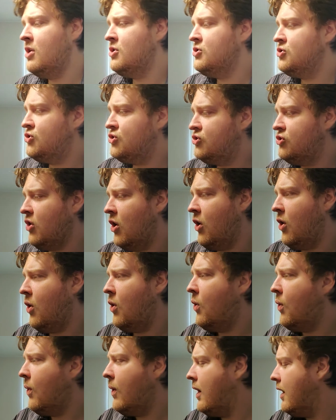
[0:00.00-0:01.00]

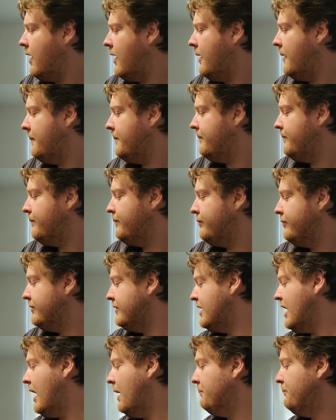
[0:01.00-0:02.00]
So, uh,
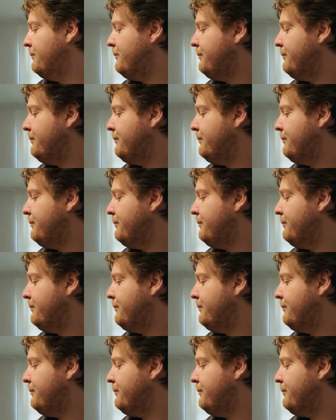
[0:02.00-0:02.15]
yeah.